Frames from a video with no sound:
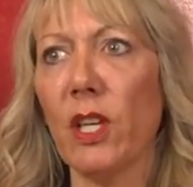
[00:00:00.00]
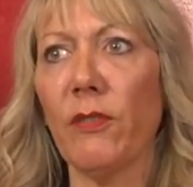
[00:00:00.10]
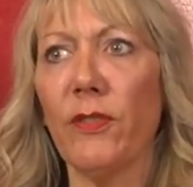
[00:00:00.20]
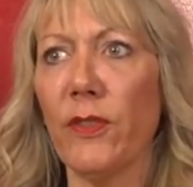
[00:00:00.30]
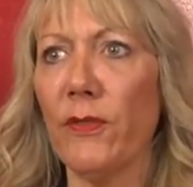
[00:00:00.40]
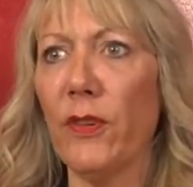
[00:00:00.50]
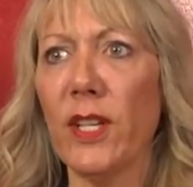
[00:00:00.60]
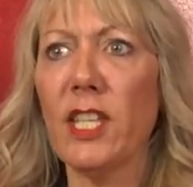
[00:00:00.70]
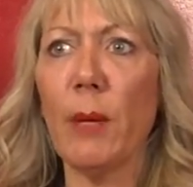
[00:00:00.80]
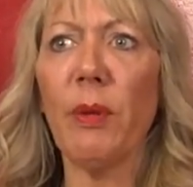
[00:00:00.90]
Like for
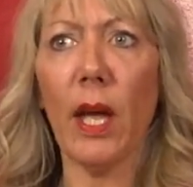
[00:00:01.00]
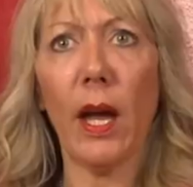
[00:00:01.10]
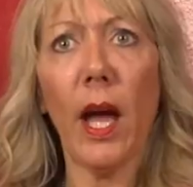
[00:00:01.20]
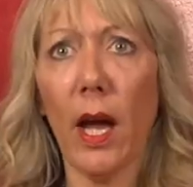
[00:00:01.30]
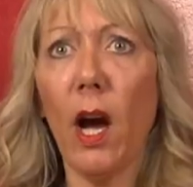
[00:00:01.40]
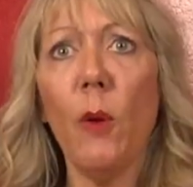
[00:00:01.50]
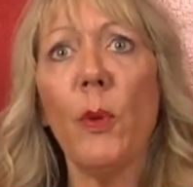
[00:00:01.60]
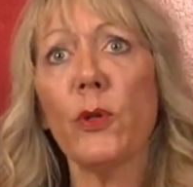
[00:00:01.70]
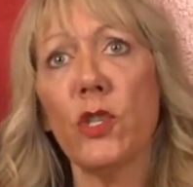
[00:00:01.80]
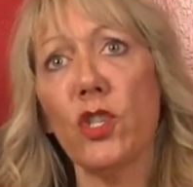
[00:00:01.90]
example, I
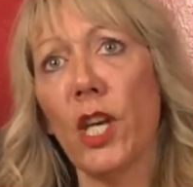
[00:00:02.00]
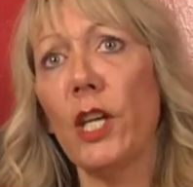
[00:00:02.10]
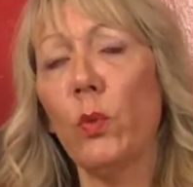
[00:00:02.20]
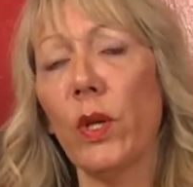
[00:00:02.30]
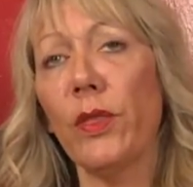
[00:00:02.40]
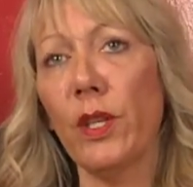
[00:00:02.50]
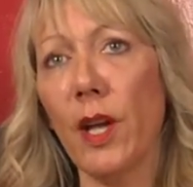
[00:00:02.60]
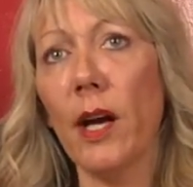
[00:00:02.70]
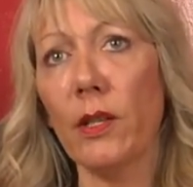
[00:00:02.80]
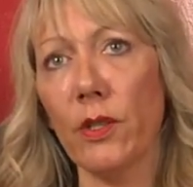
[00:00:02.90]
almost stayed with the
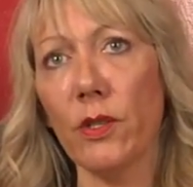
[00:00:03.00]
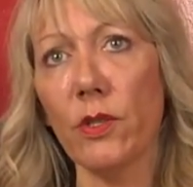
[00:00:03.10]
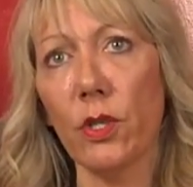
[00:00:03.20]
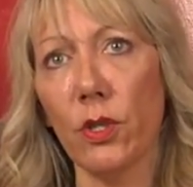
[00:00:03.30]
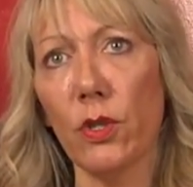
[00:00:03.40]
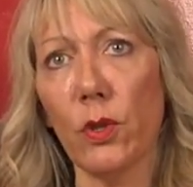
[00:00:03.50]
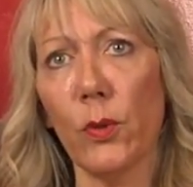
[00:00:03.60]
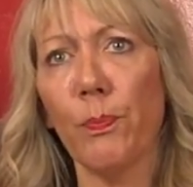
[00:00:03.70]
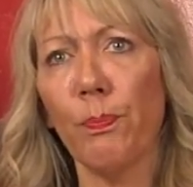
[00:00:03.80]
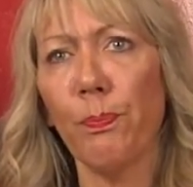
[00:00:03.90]
doctors who